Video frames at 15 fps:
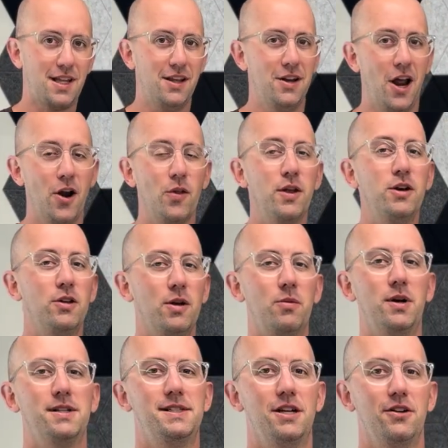Not only do they
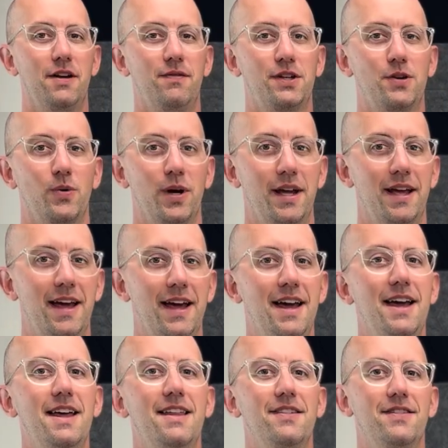want to see your inventory,
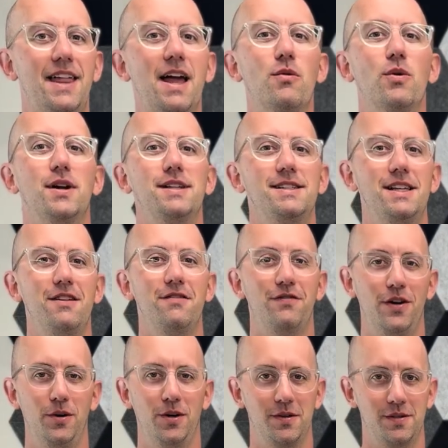they want to see
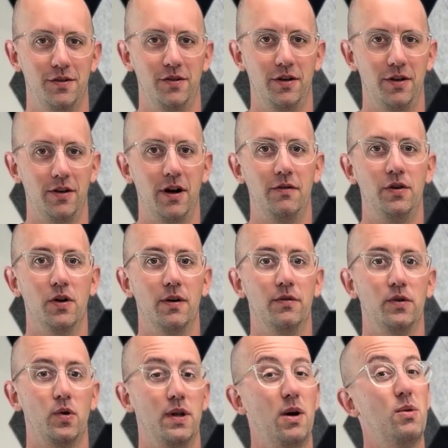photos of your
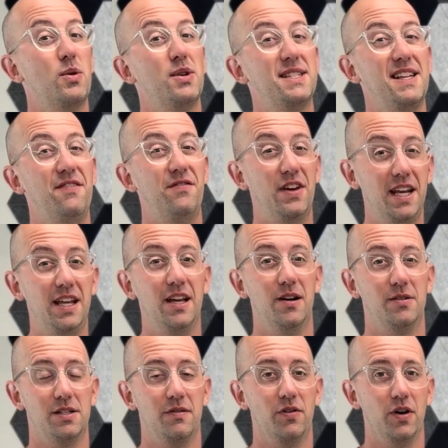inventory. They want to see
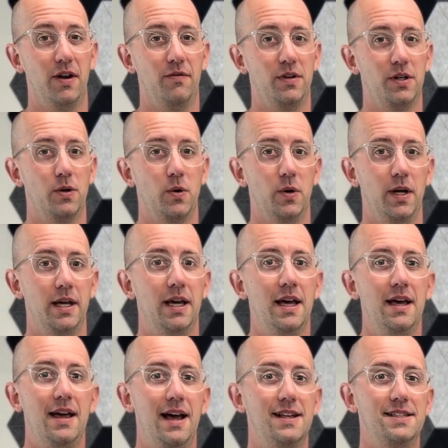videos of your inventory
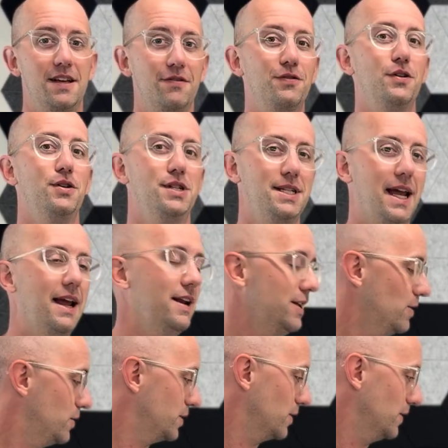as if they're
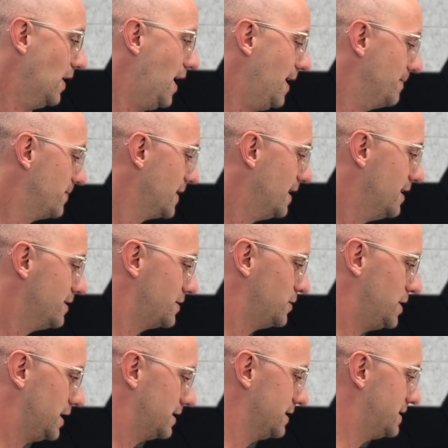standing on your lot. So
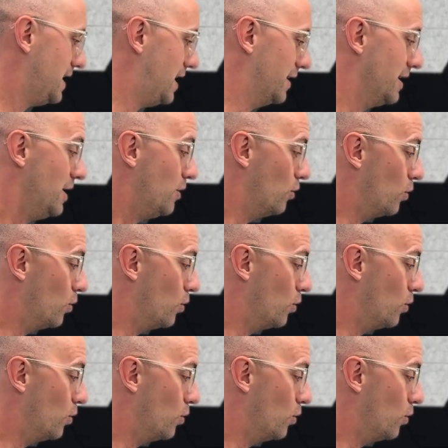check this out.